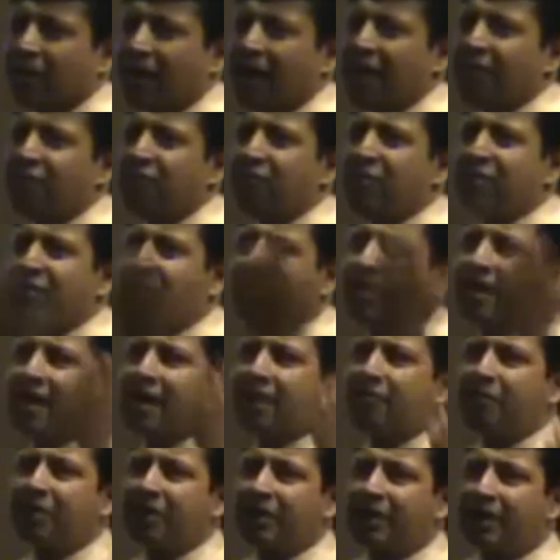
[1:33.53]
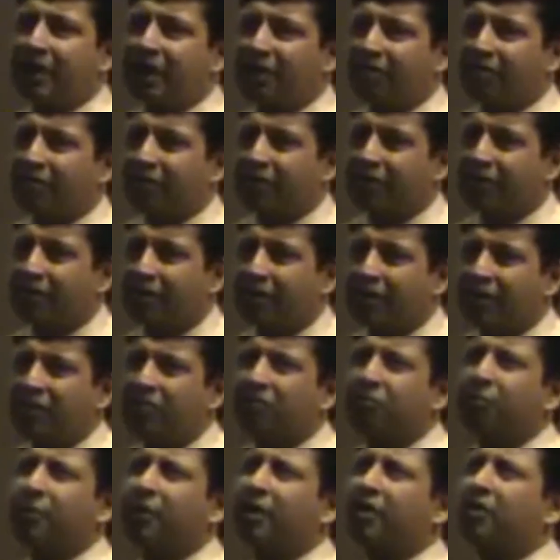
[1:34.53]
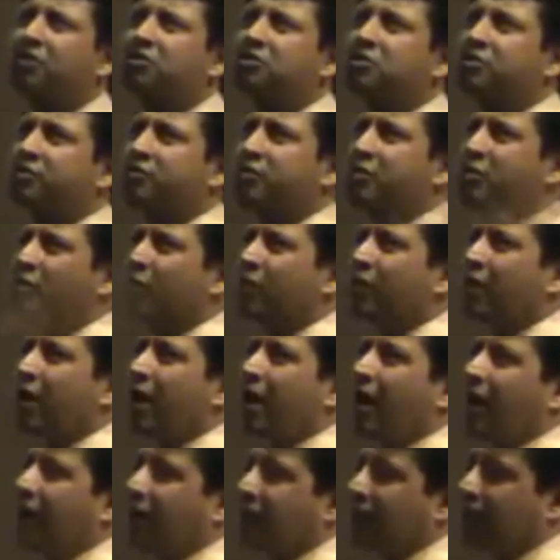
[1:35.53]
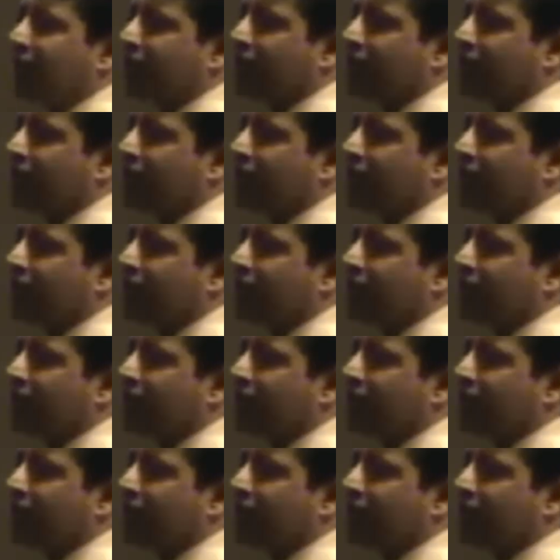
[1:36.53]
Everything I've been given is because of you, God.